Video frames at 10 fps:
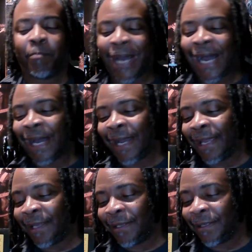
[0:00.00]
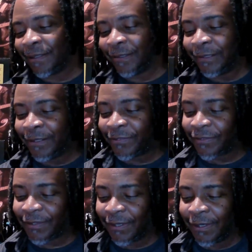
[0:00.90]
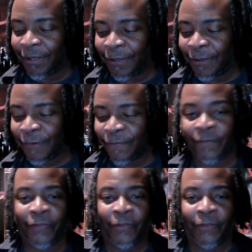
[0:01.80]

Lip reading: my list of